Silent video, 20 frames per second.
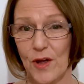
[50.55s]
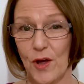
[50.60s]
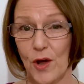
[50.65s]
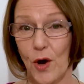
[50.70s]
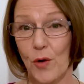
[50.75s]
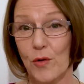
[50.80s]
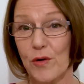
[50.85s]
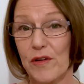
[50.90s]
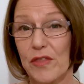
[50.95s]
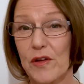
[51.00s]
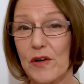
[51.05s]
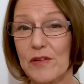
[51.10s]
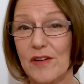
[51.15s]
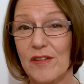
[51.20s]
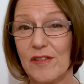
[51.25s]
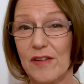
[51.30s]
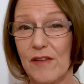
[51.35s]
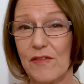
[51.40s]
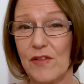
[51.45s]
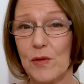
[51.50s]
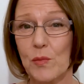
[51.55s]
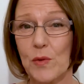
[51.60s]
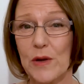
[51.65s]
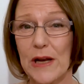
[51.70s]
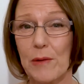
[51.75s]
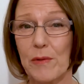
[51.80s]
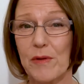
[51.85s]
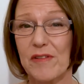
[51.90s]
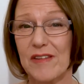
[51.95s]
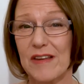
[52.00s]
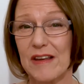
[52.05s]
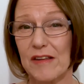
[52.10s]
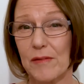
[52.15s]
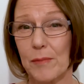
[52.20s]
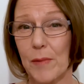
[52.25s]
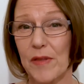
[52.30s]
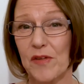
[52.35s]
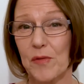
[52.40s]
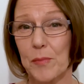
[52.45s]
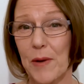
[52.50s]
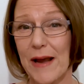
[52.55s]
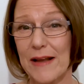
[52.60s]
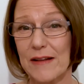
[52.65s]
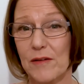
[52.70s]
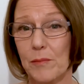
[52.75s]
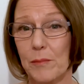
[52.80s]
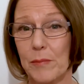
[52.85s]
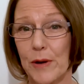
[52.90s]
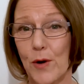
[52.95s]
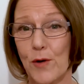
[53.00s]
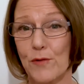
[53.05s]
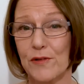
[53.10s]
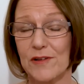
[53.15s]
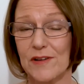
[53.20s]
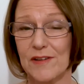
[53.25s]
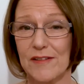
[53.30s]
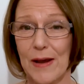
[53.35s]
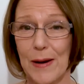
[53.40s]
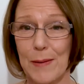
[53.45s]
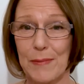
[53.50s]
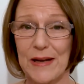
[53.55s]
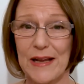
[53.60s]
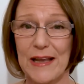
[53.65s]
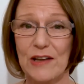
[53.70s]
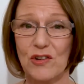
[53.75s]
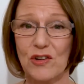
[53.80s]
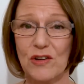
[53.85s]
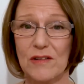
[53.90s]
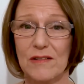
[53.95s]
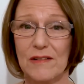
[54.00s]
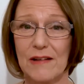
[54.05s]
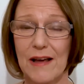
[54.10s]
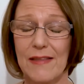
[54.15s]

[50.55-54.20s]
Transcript: Or at 37 when I was 6 months pregnant, being offered a termination,